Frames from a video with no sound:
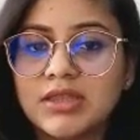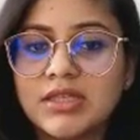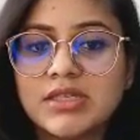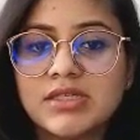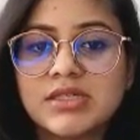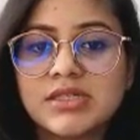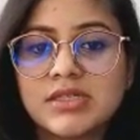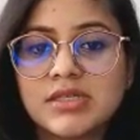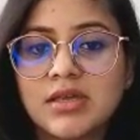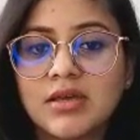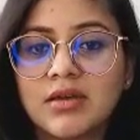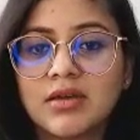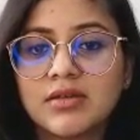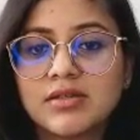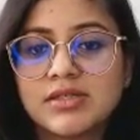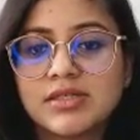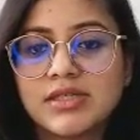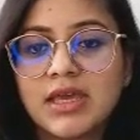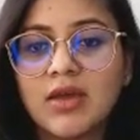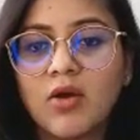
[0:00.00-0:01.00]
in this
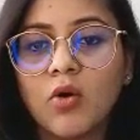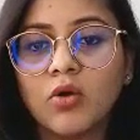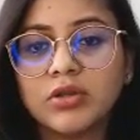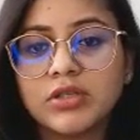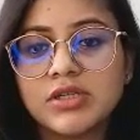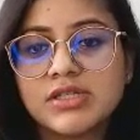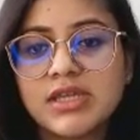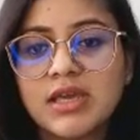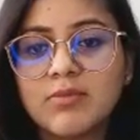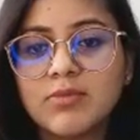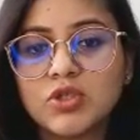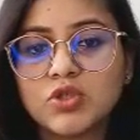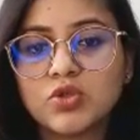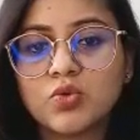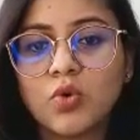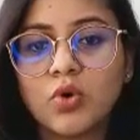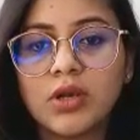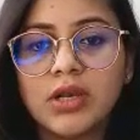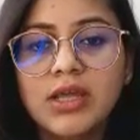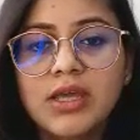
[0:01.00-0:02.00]
say on the same
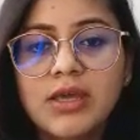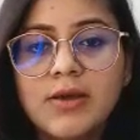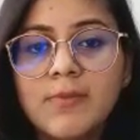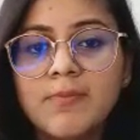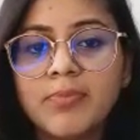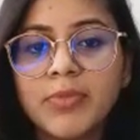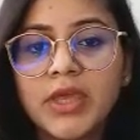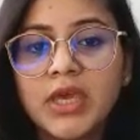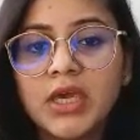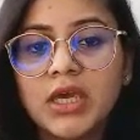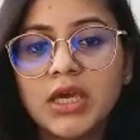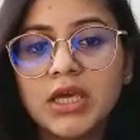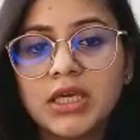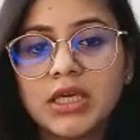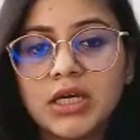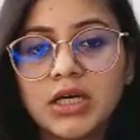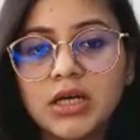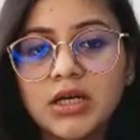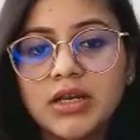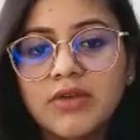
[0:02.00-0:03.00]
issue only.
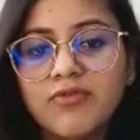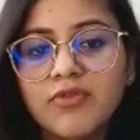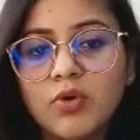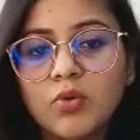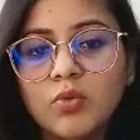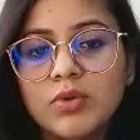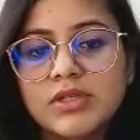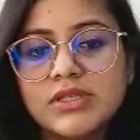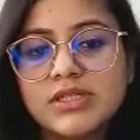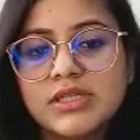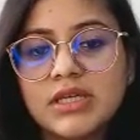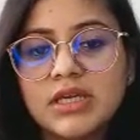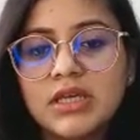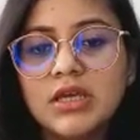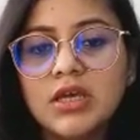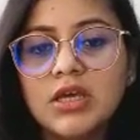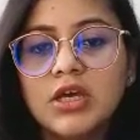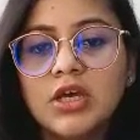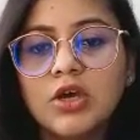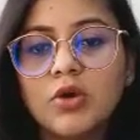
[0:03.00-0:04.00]
Here if you will
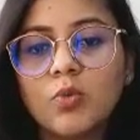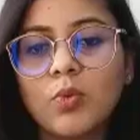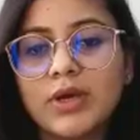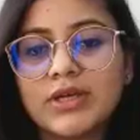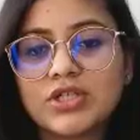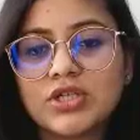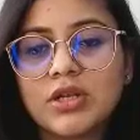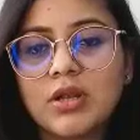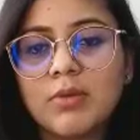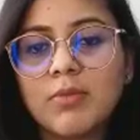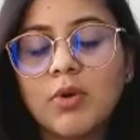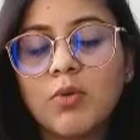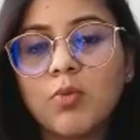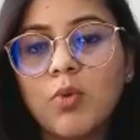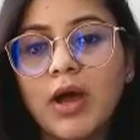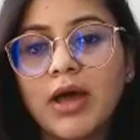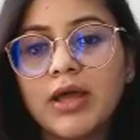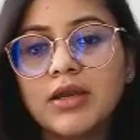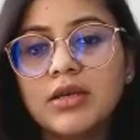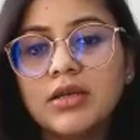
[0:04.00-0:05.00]
see, question number
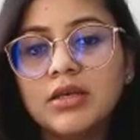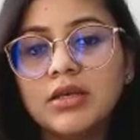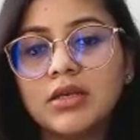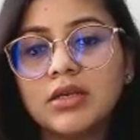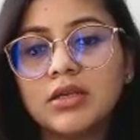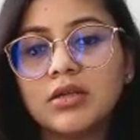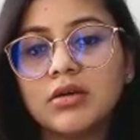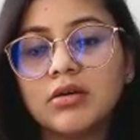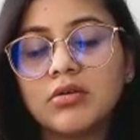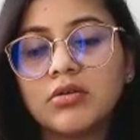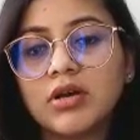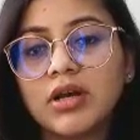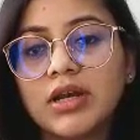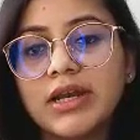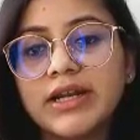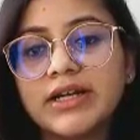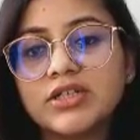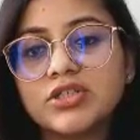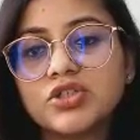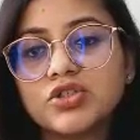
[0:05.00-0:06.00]
1
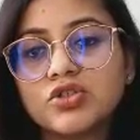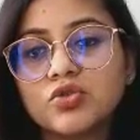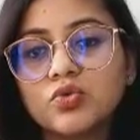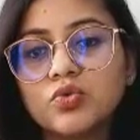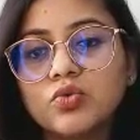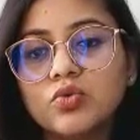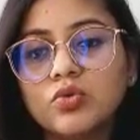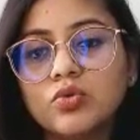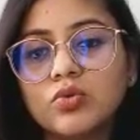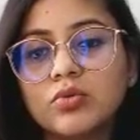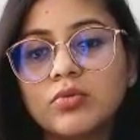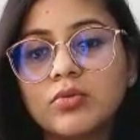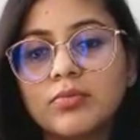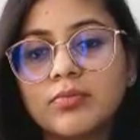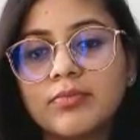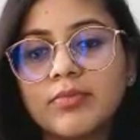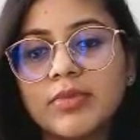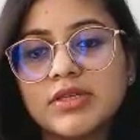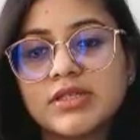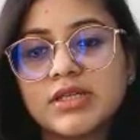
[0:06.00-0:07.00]
relates to
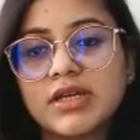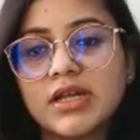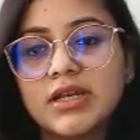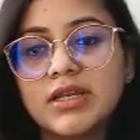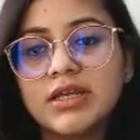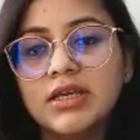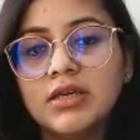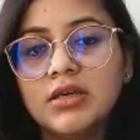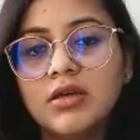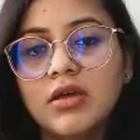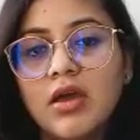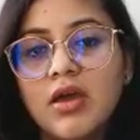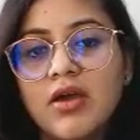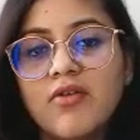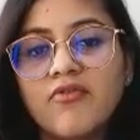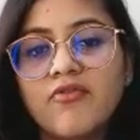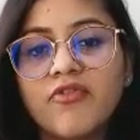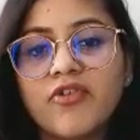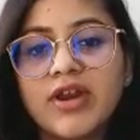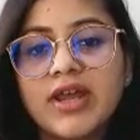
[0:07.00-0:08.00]
basically
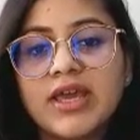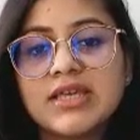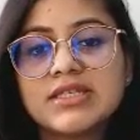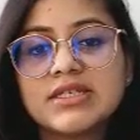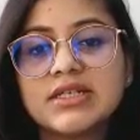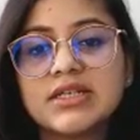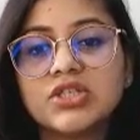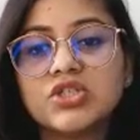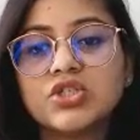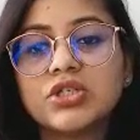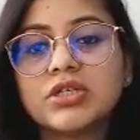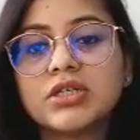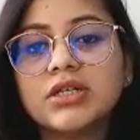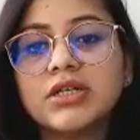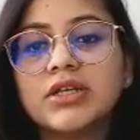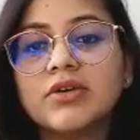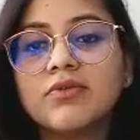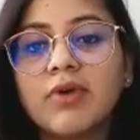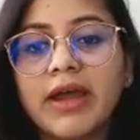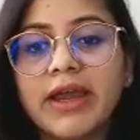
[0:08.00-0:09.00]
phrase
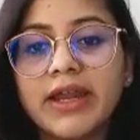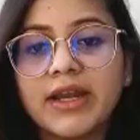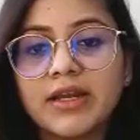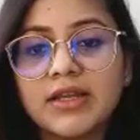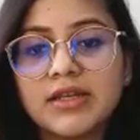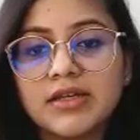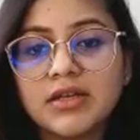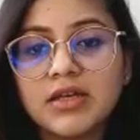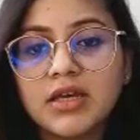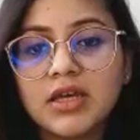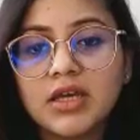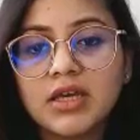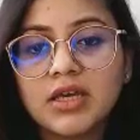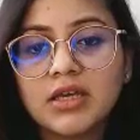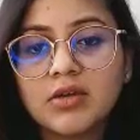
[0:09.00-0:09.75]
digital divide